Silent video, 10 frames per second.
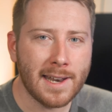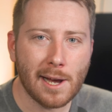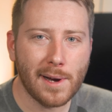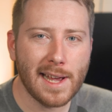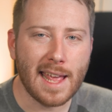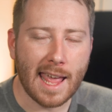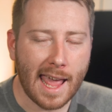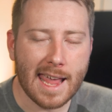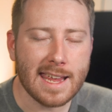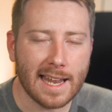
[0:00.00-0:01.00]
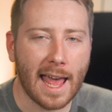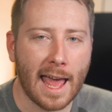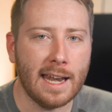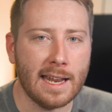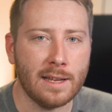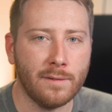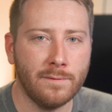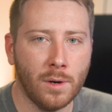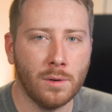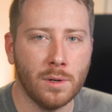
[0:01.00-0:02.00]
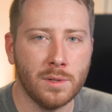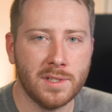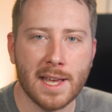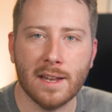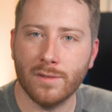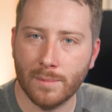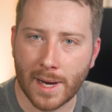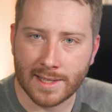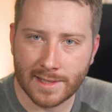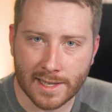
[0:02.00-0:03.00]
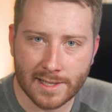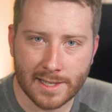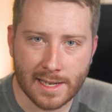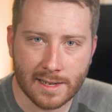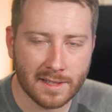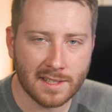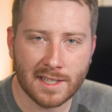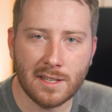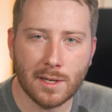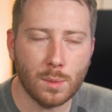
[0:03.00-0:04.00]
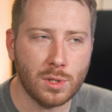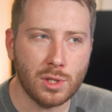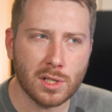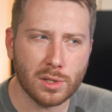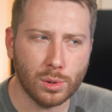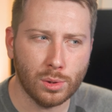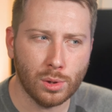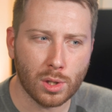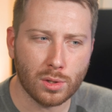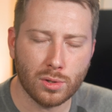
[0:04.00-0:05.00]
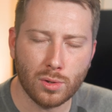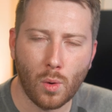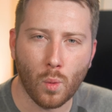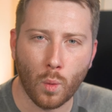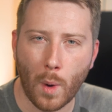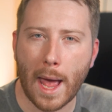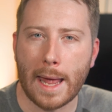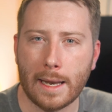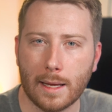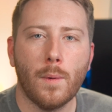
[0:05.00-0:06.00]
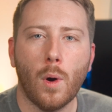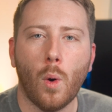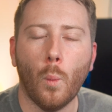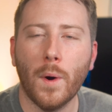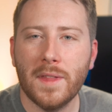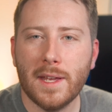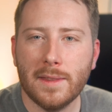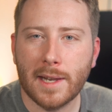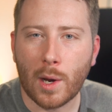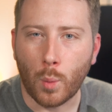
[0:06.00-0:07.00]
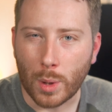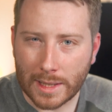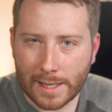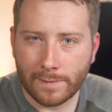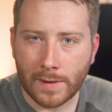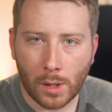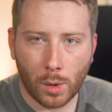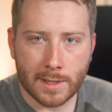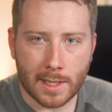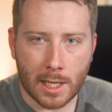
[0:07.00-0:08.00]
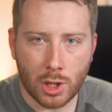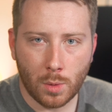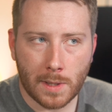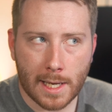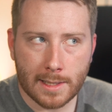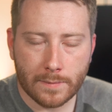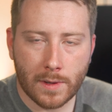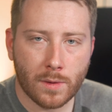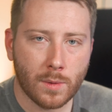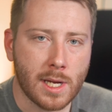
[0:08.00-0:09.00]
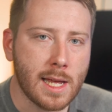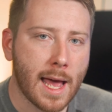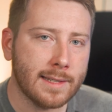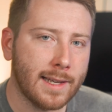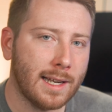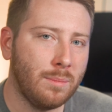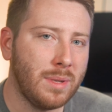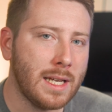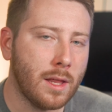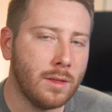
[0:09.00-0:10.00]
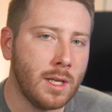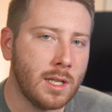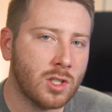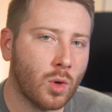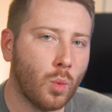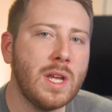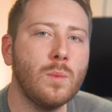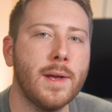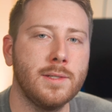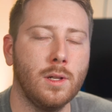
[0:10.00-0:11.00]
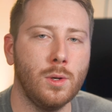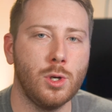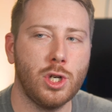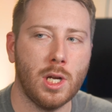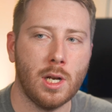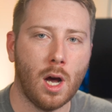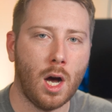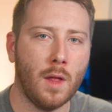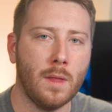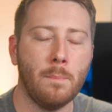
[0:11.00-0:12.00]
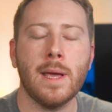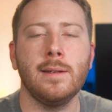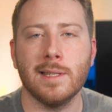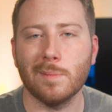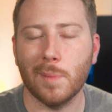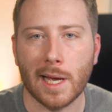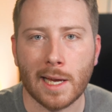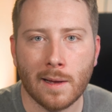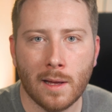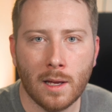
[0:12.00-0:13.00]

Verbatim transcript: now I hate editing photos taken from my 6D because the skin tones just look so red. One thing that I really feel is an issue with the A7 III has got to be the screen resolution on the main display.